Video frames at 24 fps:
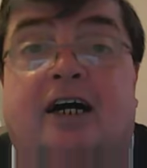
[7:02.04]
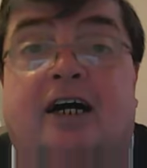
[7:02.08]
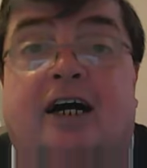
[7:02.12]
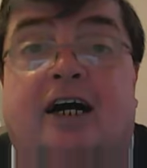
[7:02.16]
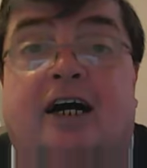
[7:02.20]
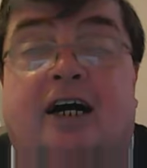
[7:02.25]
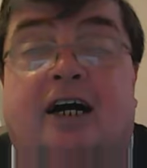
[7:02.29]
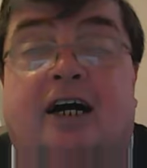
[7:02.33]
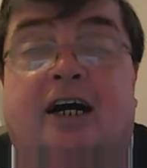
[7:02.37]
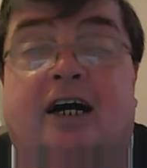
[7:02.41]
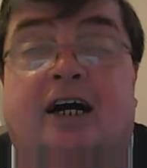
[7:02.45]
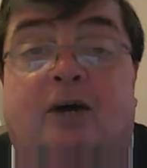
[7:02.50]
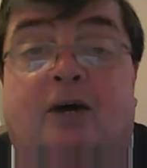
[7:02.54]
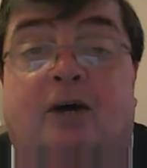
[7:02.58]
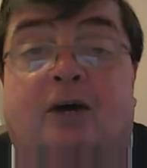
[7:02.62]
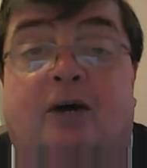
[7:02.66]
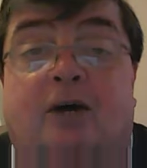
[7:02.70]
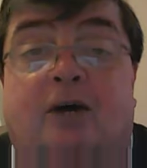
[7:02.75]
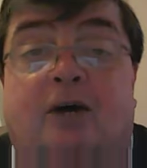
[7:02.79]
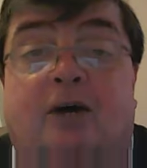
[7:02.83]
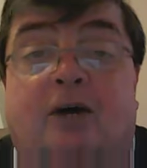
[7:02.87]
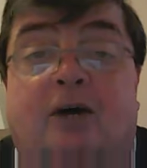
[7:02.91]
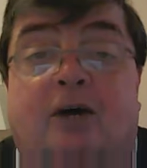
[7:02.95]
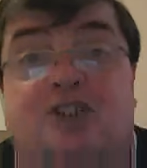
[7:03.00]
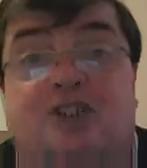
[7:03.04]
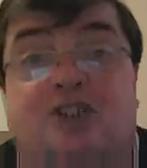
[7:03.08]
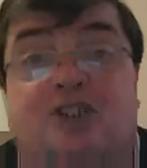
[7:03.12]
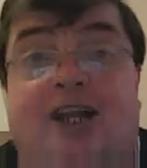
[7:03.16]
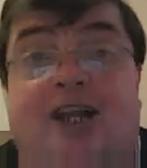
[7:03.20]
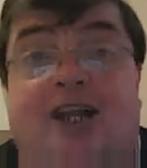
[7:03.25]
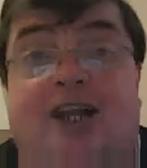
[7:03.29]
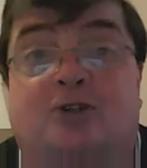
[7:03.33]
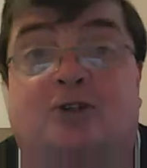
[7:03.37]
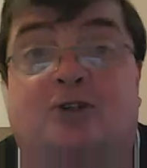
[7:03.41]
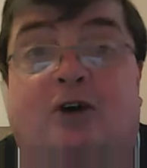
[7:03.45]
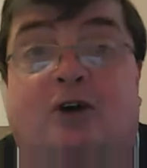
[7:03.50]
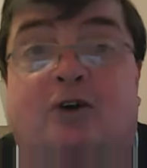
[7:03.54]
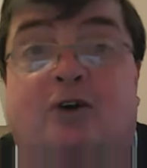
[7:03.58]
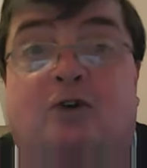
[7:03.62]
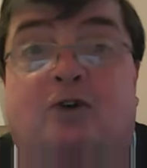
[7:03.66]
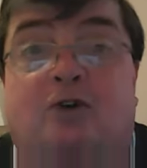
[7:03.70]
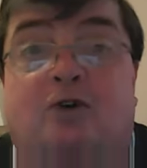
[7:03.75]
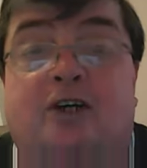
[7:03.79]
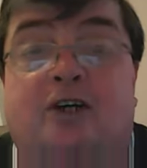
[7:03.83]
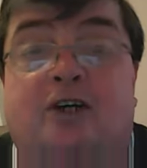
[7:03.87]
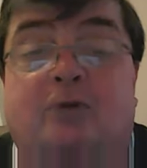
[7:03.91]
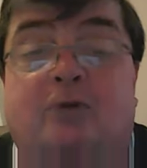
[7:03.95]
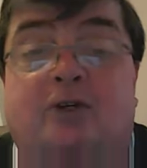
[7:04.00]
I will try to chill out over
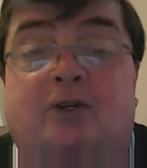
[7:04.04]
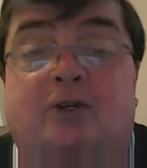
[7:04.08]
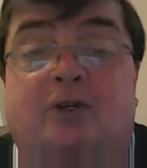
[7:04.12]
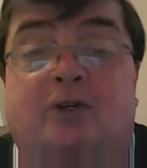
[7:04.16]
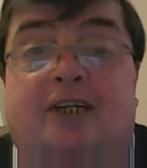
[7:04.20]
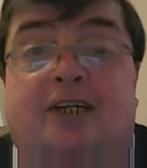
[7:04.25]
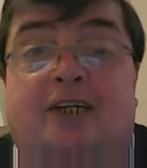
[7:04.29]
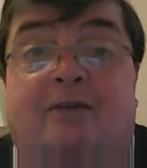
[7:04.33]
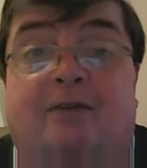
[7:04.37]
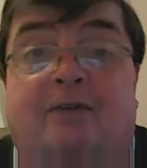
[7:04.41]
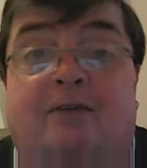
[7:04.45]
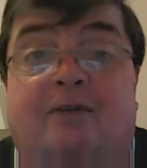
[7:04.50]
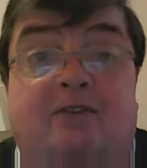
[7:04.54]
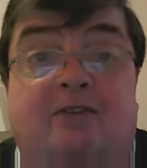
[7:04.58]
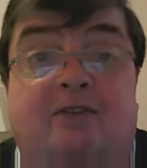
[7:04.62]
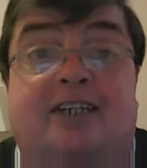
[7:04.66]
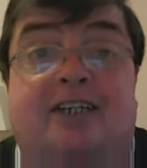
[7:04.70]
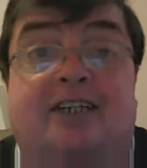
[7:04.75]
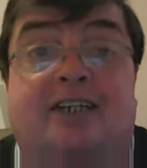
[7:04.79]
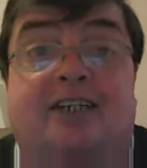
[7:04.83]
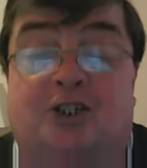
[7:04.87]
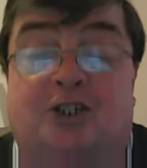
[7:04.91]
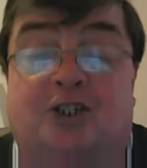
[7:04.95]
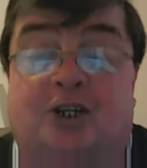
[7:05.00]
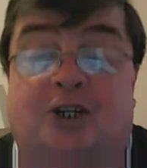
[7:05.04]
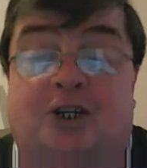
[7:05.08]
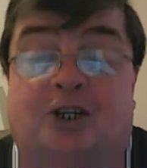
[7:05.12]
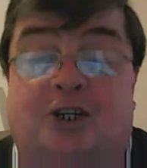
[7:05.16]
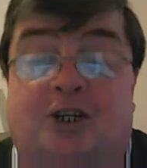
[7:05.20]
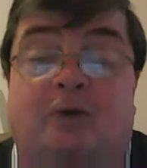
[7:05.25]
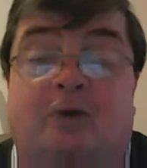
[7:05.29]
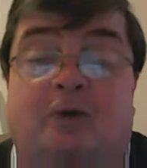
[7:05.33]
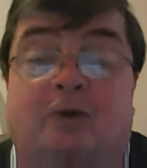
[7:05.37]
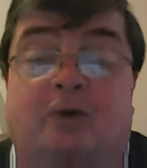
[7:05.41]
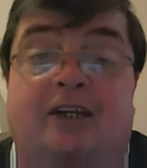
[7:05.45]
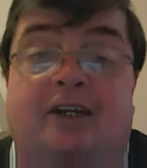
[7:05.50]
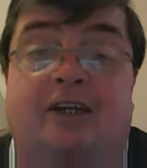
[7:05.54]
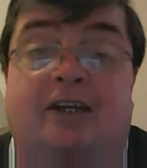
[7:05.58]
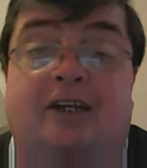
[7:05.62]
Christmas. I have every intention of doing.